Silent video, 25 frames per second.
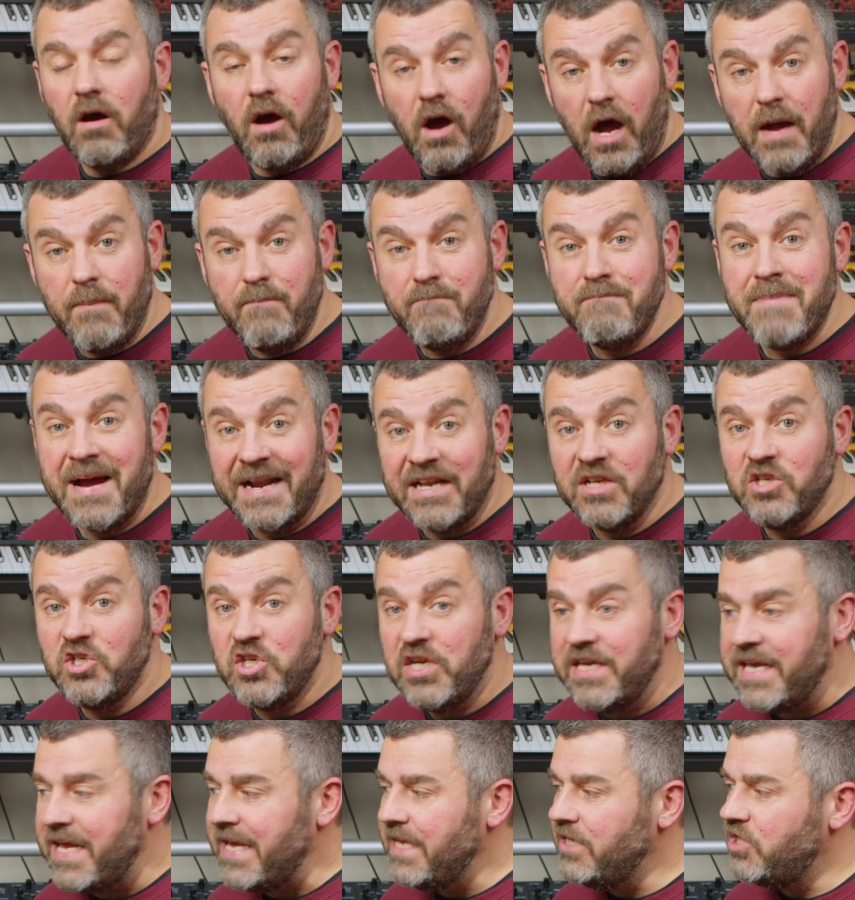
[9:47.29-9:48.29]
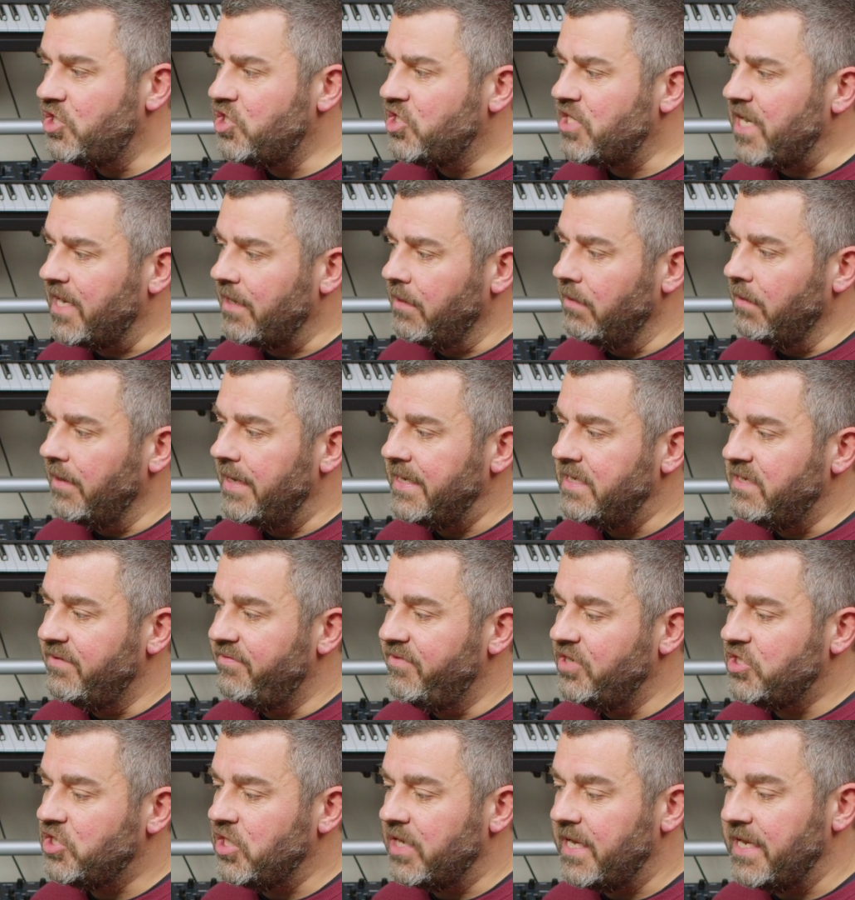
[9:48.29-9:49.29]
I'm managing each channel
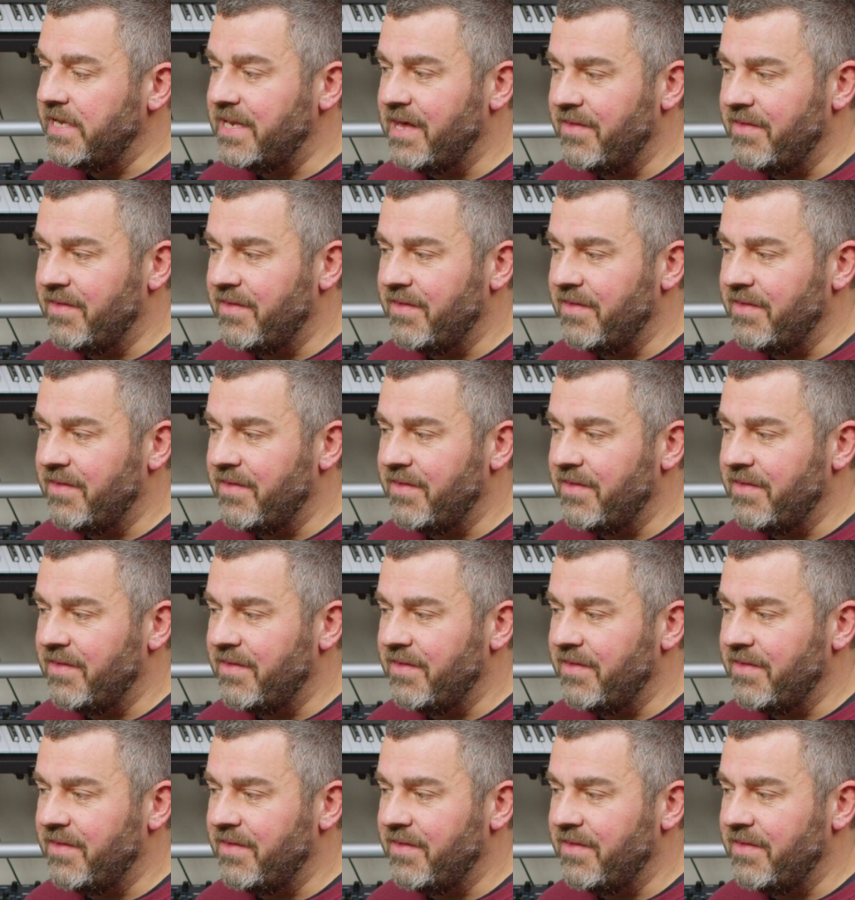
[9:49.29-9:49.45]
individually.